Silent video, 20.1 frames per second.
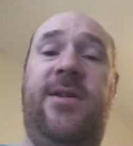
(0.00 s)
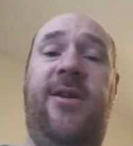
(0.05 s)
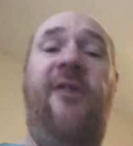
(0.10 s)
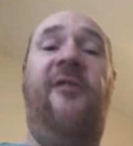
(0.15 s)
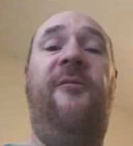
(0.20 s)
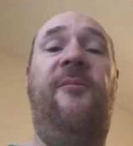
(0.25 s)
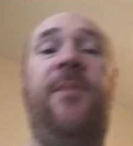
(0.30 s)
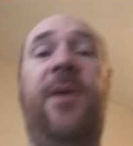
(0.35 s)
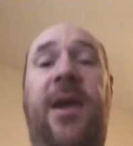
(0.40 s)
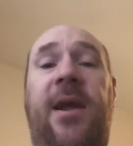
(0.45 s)

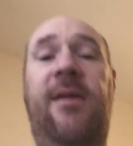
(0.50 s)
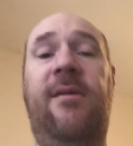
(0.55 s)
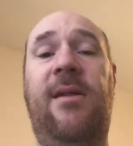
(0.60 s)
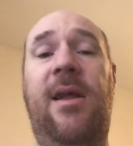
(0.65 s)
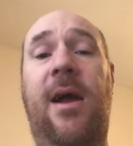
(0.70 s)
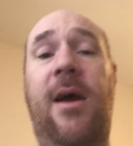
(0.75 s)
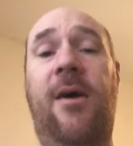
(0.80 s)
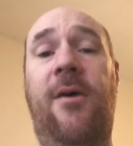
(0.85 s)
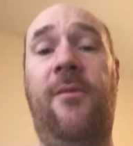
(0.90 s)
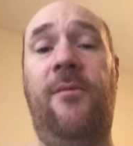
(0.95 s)
I've been
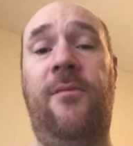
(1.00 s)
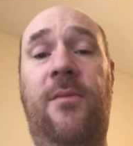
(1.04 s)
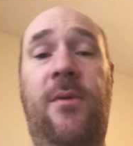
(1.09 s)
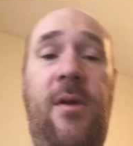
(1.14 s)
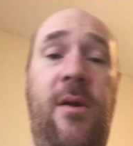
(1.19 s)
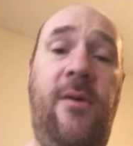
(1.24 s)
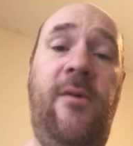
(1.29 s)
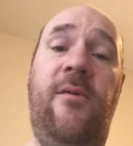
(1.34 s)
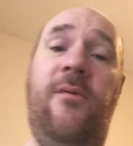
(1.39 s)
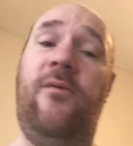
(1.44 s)
down
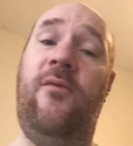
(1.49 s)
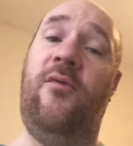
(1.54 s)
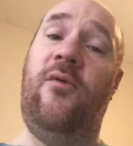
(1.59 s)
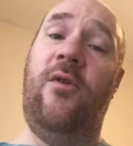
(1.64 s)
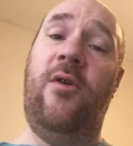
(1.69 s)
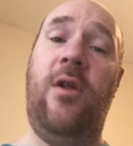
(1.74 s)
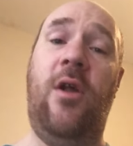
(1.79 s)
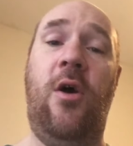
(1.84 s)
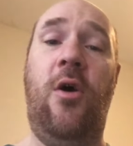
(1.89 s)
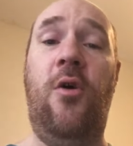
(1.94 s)

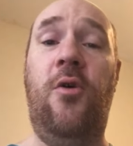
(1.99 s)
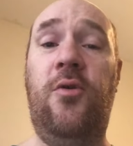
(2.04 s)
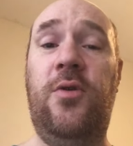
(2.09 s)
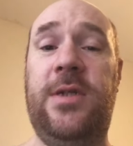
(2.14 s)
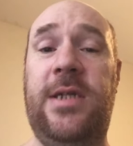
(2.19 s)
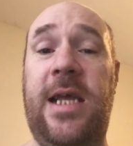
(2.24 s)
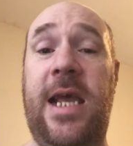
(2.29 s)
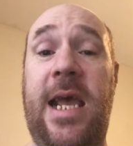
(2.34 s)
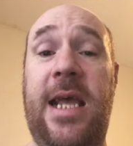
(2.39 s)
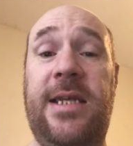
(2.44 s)
through the whole
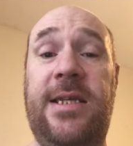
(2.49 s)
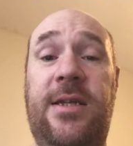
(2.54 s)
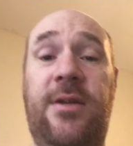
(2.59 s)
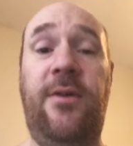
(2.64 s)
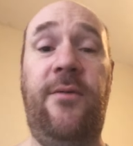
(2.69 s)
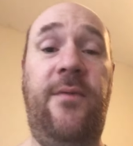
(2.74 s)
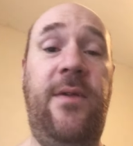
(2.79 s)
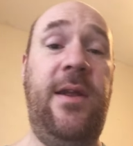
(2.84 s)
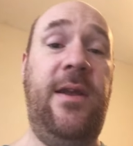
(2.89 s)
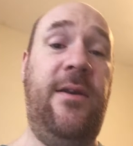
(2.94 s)
tasting
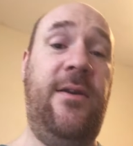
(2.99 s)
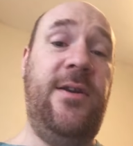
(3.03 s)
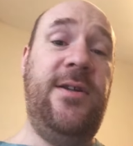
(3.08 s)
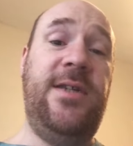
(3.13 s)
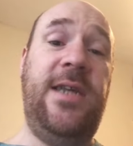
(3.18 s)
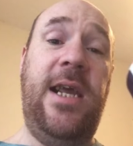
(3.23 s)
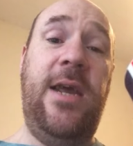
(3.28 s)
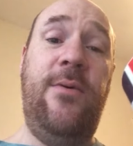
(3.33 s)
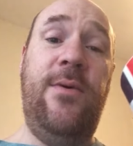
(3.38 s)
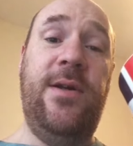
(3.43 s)
of this
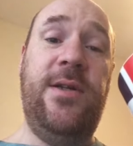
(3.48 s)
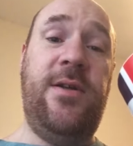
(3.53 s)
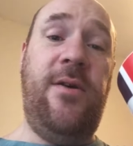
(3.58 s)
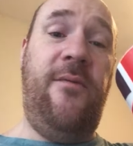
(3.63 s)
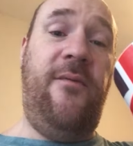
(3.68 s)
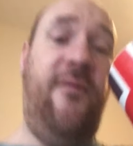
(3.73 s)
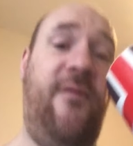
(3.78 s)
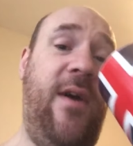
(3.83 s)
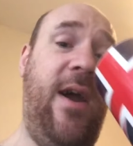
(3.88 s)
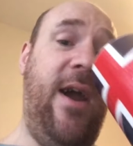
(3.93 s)
series of
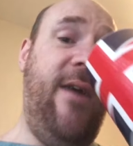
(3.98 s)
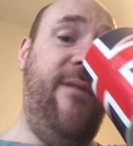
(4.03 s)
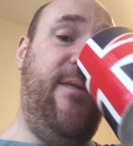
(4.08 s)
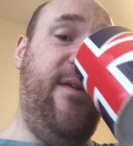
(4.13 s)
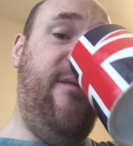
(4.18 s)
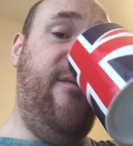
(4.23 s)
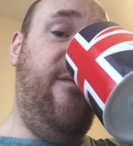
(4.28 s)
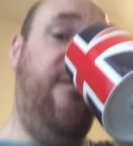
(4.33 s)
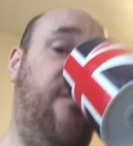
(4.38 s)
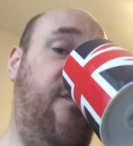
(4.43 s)
5
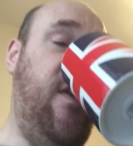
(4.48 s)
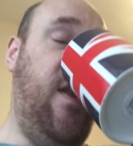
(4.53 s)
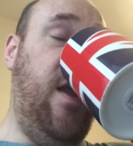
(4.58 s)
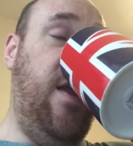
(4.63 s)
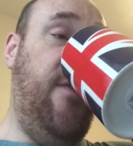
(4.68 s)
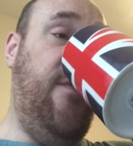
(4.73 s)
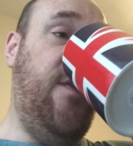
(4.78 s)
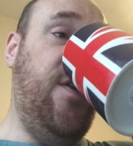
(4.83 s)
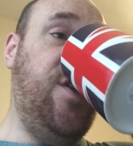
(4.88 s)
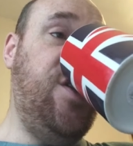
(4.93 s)
different
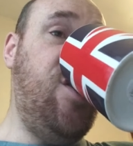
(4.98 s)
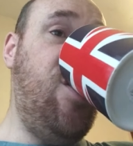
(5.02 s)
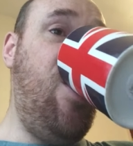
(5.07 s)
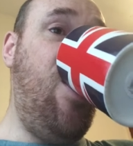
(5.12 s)
flavours.